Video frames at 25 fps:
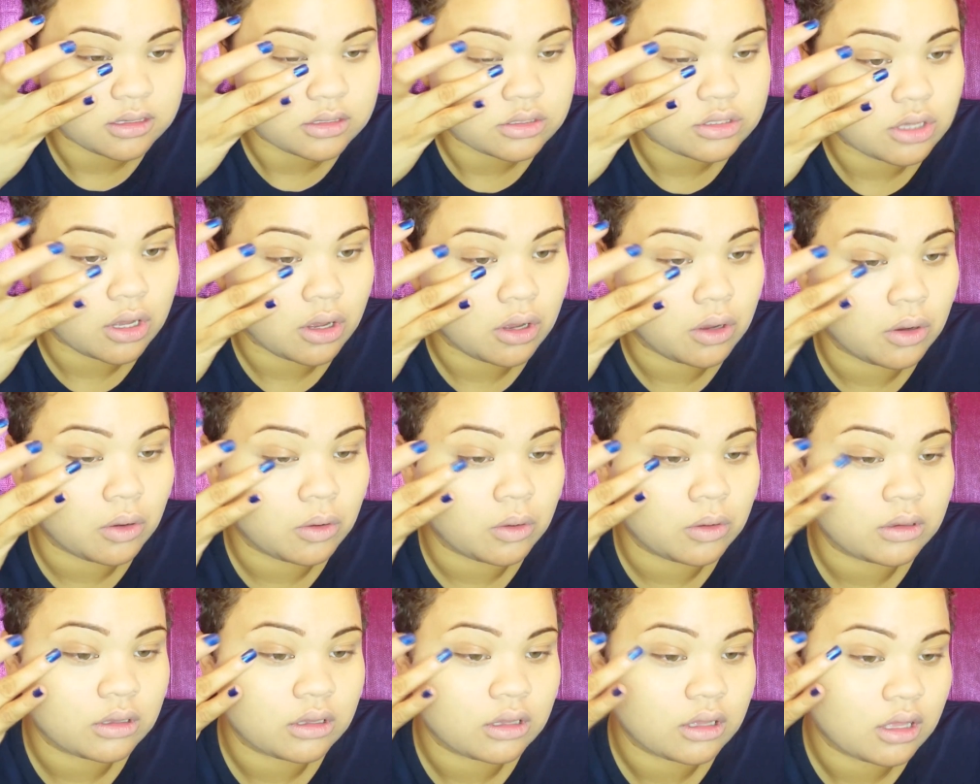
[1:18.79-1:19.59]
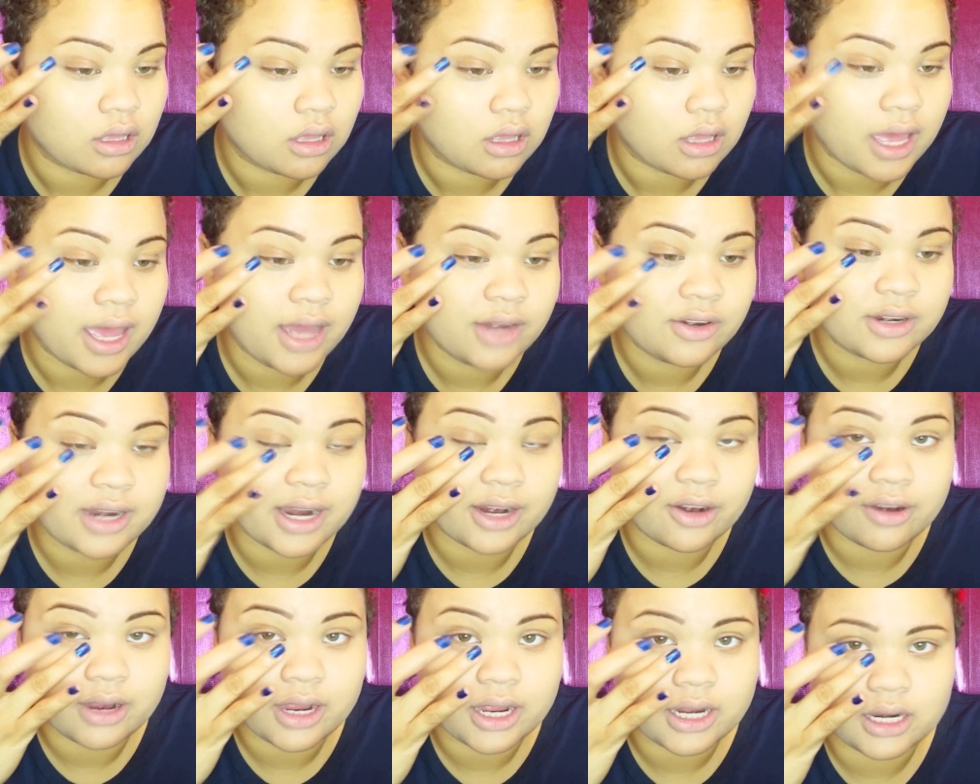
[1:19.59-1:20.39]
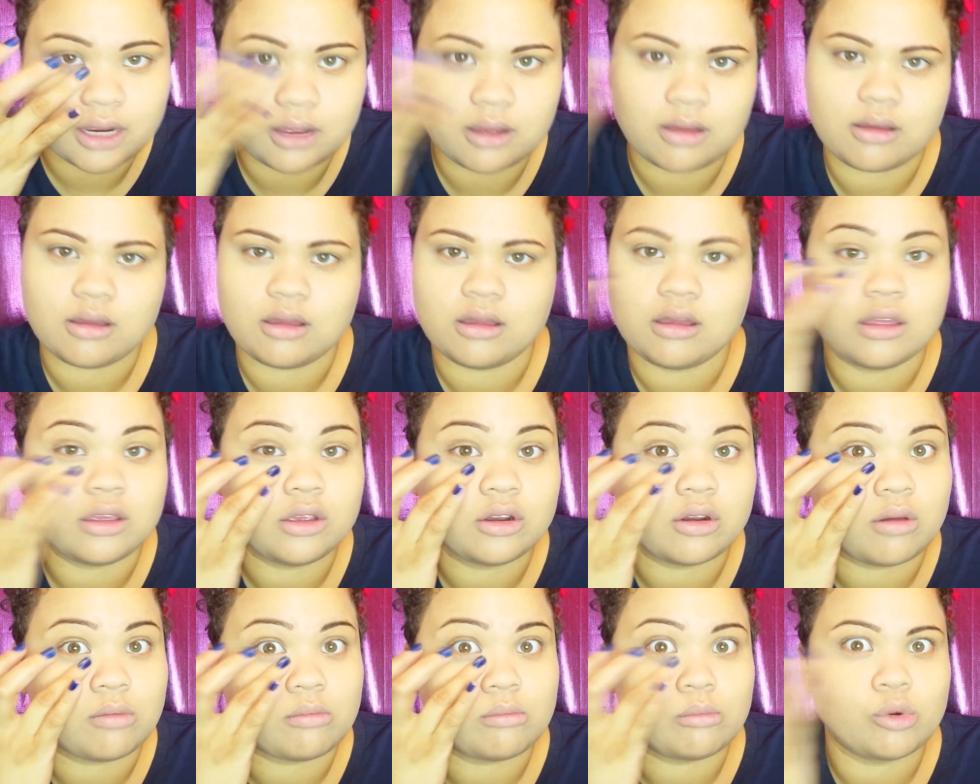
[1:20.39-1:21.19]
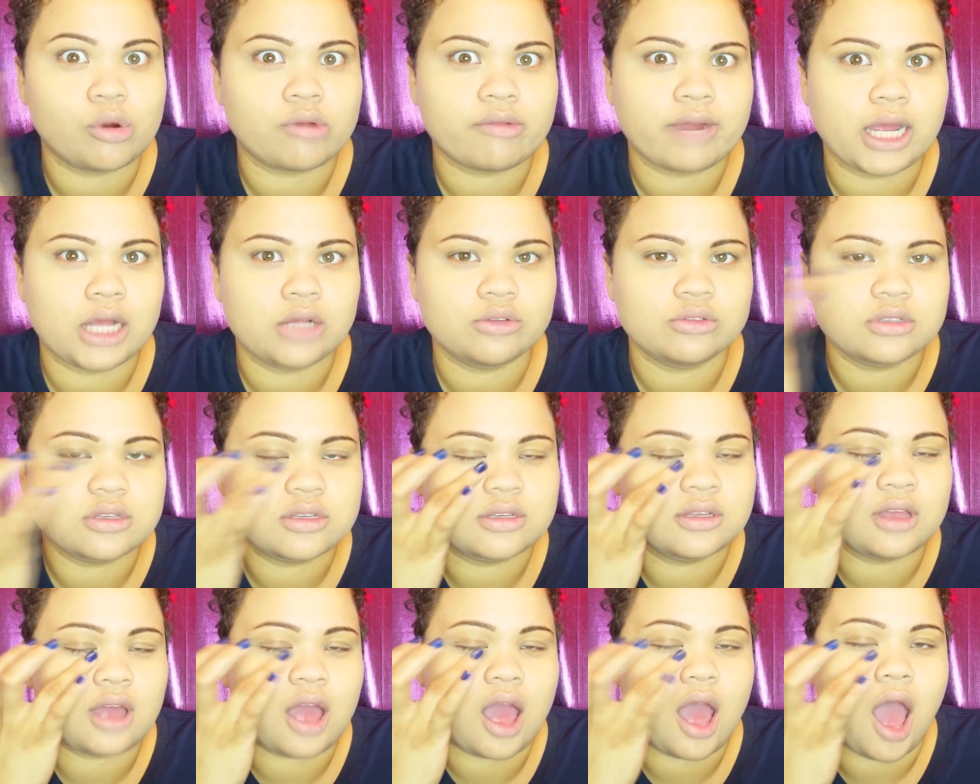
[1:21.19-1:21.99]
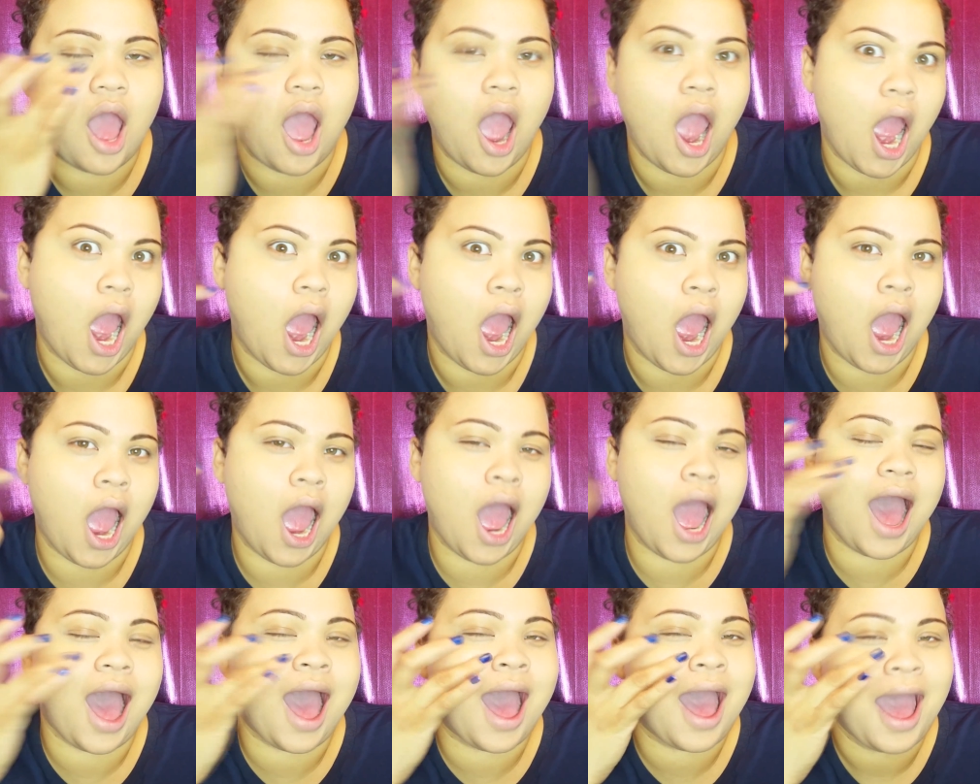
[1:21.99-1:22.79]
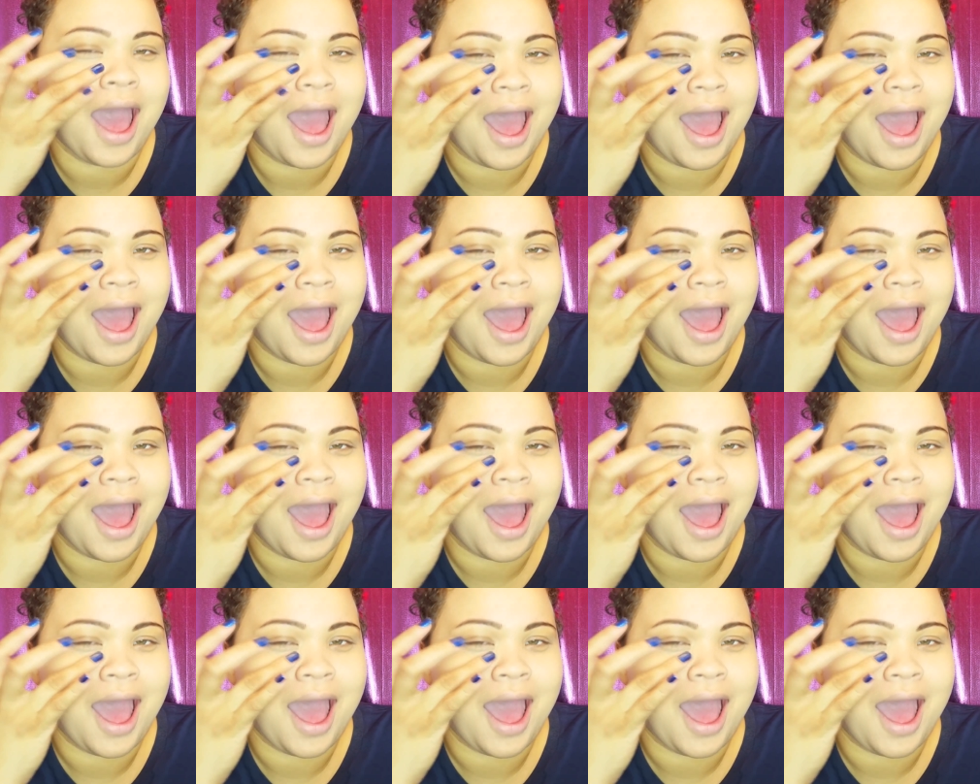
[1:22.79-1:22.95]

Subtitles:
So you're not creating more wrinkles. But